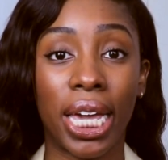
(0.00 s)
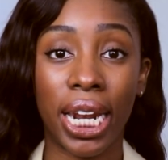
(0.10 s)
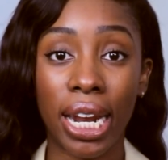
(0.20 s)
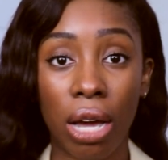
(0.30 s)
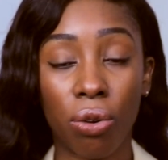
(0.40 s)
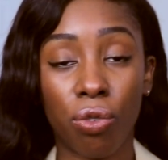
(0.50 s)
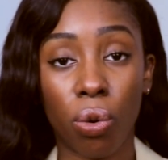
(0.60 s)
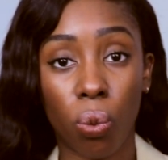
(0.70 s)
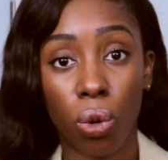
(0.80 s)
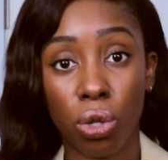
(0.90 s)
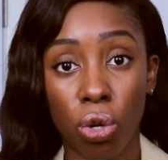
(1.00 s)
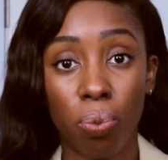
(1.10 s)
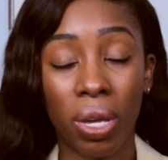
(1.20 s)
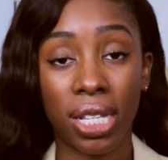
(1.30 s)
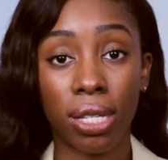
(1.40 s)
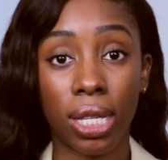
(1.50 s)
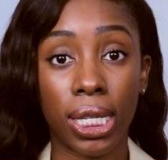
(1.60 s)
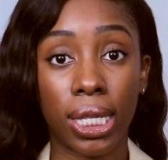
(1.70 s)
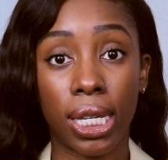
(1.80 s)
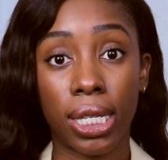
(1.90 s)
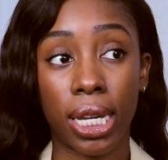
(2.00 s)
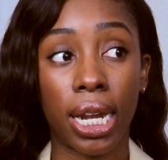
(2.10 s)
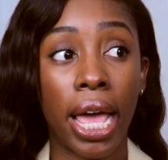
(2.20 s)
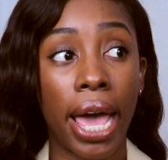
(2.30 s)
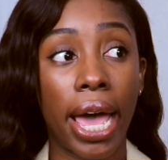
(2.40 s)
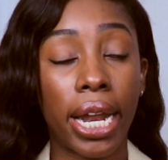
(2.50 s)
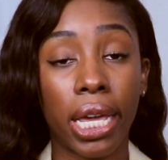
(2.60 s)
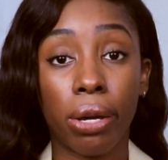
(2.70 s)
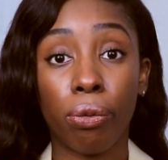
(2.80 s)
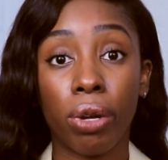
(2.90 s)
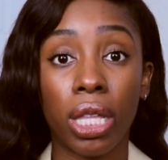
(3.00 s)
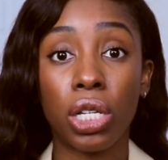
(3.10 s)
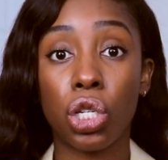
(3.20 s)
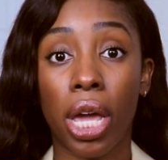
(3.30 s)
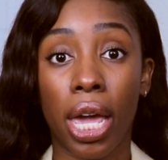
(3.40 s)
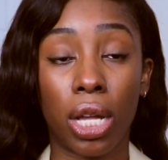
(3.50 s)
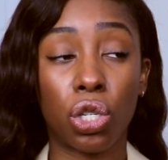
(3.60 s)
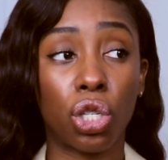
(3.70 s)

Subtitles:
in and out of your wardrobe based on the season, and it can really change.